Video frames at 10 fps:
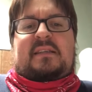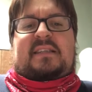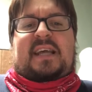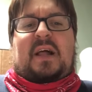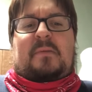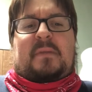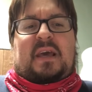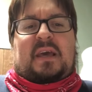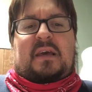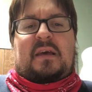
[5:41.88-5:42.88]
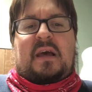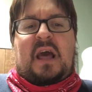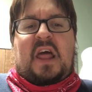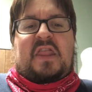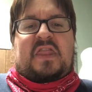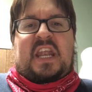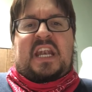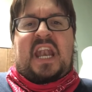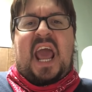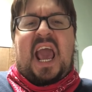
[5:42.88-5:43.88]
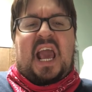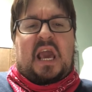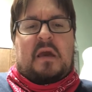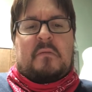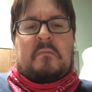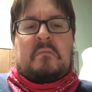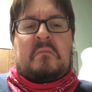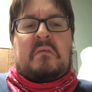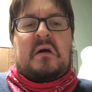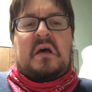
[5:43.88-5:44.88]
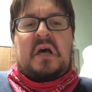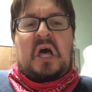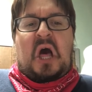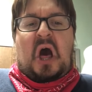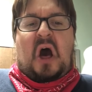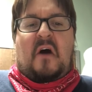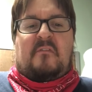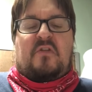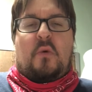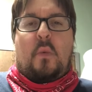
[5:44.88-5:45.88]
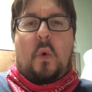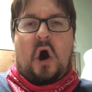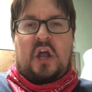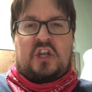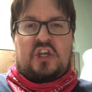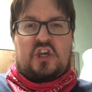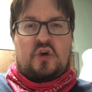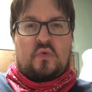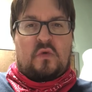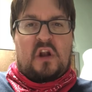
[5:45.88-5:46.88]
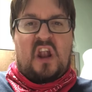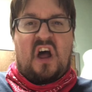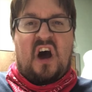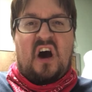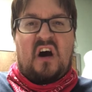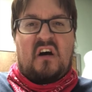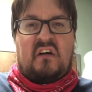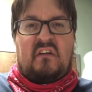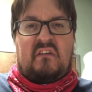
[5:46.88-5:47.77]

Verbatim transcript: Tell me the name of the one you love.